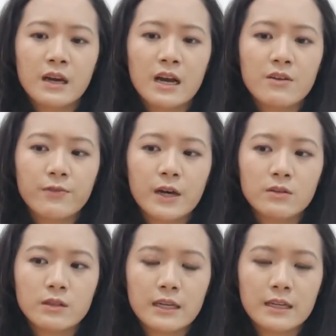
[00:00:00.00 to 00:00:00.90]
I
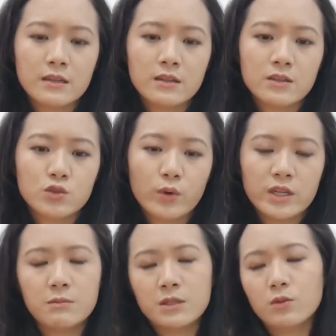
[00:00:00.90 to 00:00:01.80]
found that the
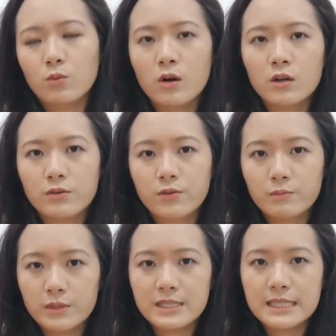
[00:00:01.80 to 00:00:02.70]
20-minute walk
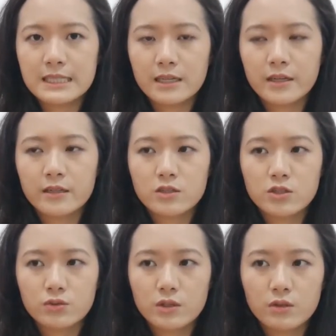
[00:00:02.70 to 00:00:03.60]
from BT9
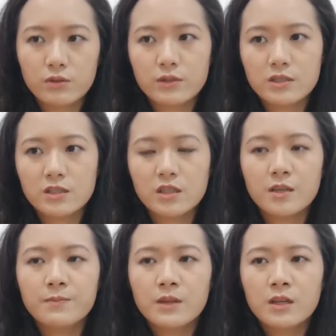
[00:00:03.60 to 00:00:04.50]
to the
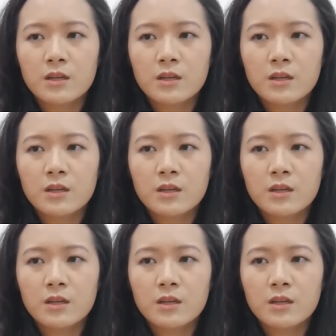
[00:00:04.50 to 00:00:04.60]
university